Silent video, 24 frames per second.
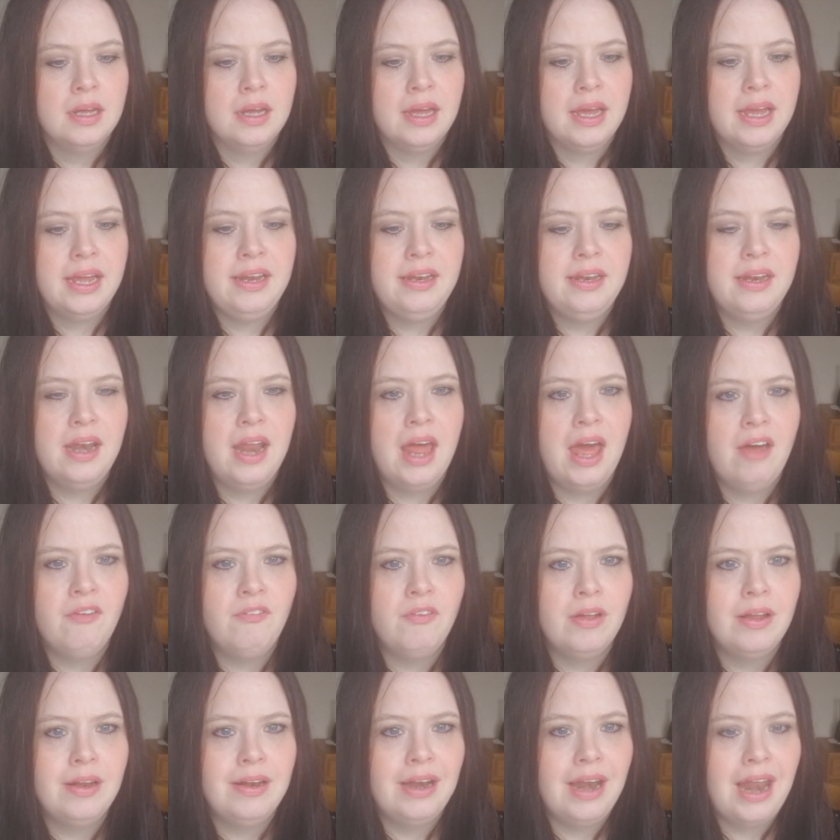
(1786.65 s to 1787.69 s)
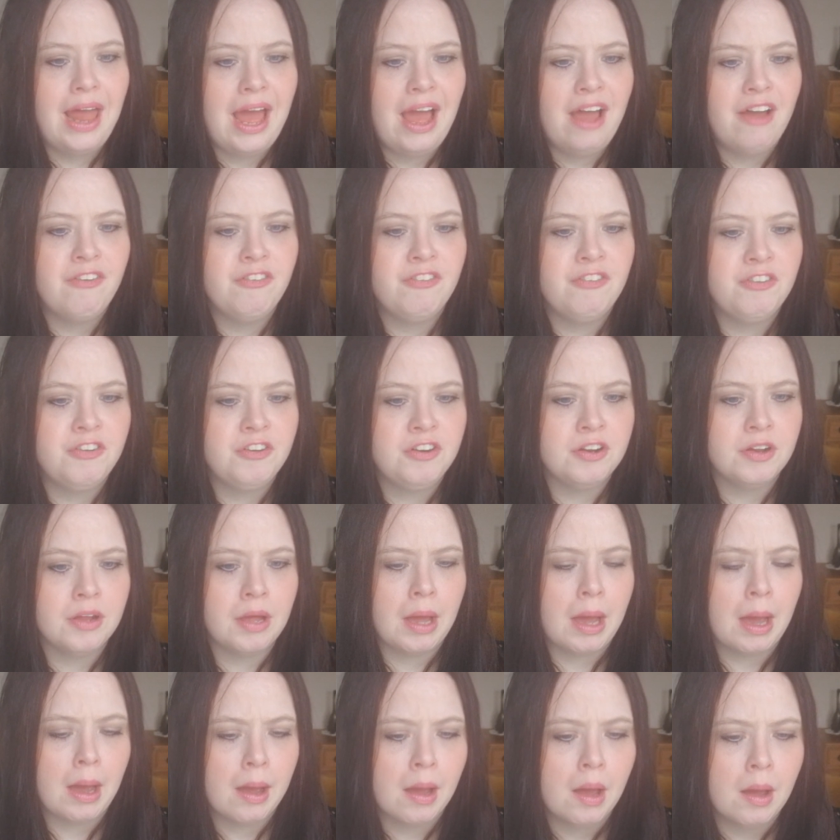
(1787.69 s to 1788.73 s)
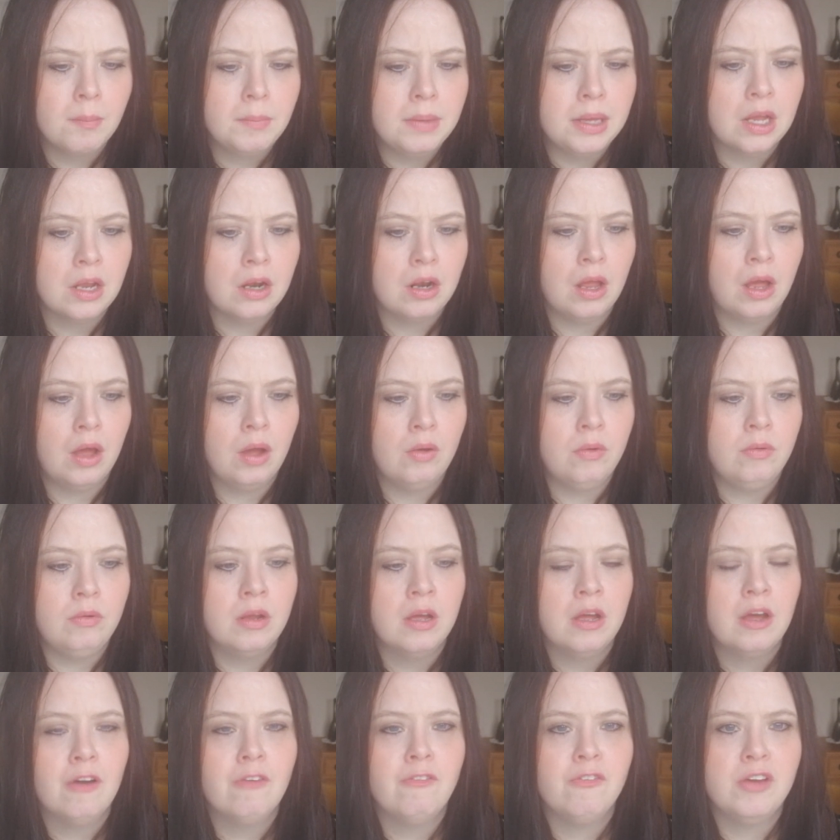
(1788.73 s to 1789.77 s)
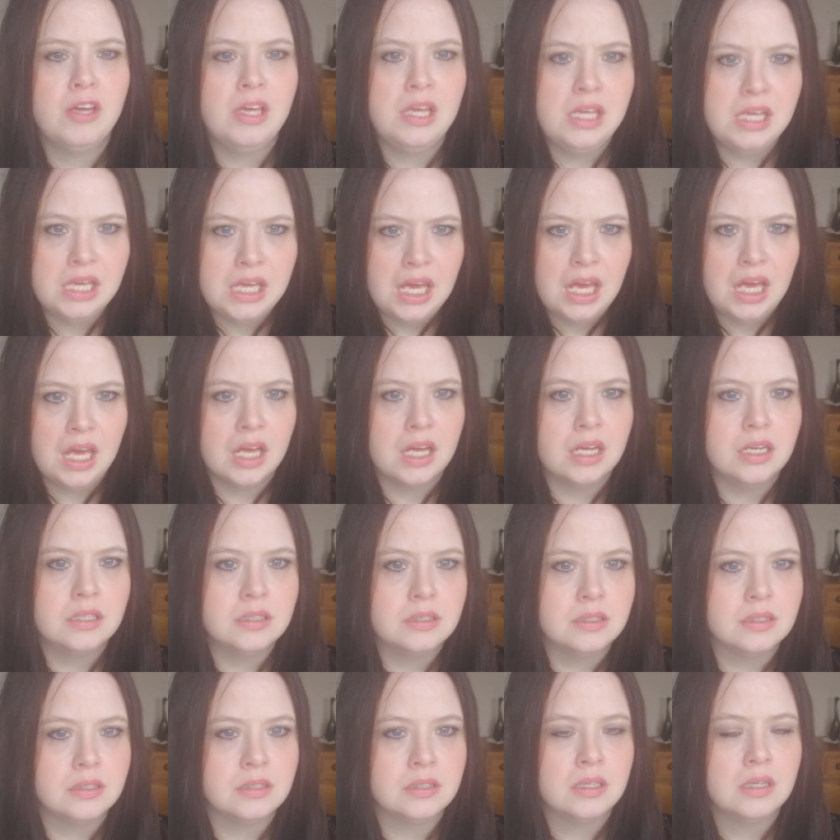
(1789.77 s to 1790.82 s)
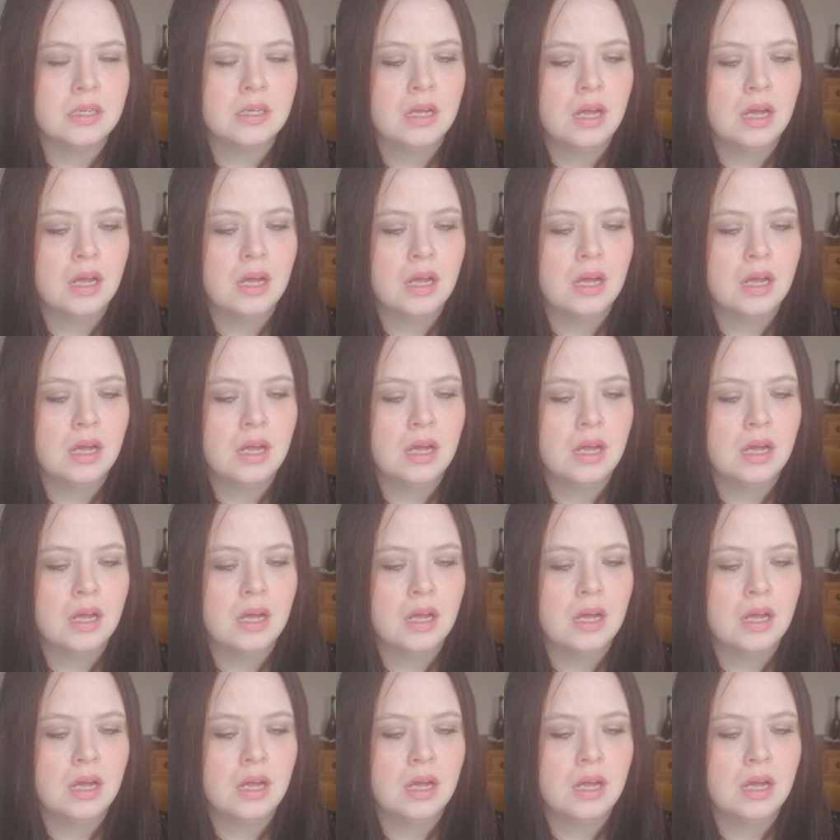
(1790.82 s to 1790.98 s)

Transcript: He never left me alone for years,